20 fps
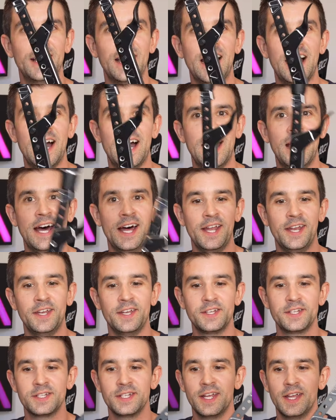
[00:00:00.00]

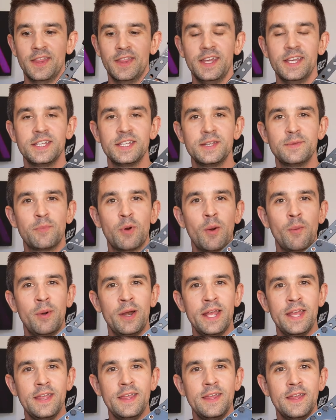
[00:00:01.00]
and this is
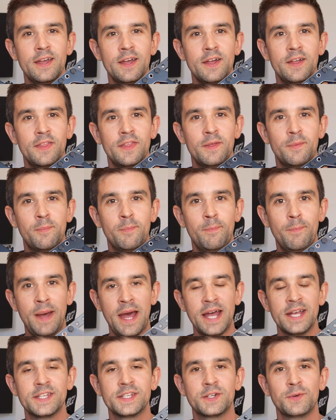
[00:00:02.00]
probably the
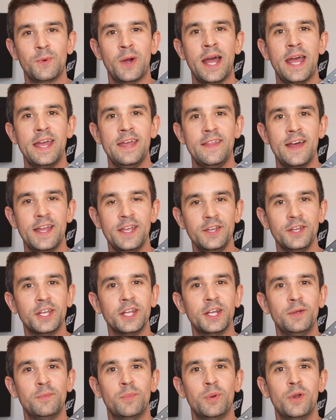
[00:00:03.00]
best way that you
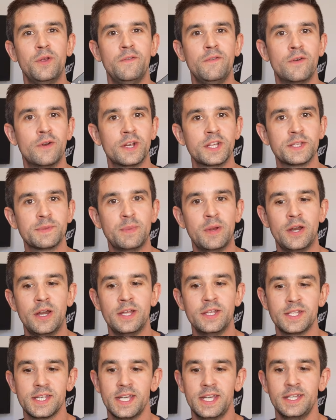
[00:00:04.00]
can improve your
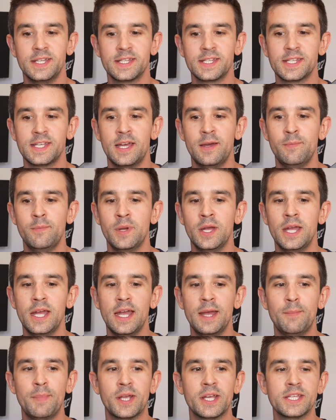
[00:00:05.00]
experience in sim,
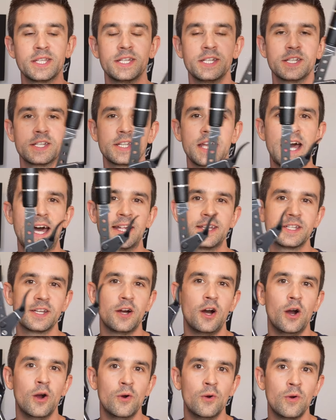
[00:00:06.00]
because it just adds a
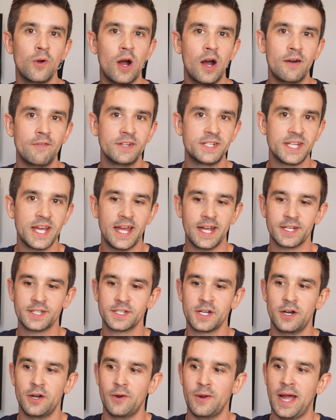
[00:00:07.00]
whole other
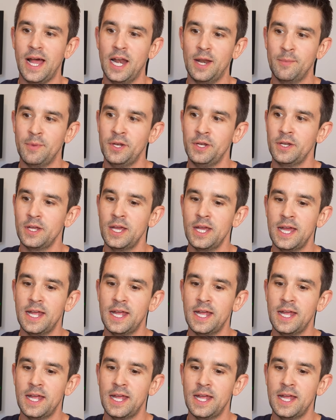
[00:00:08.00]
tactile element.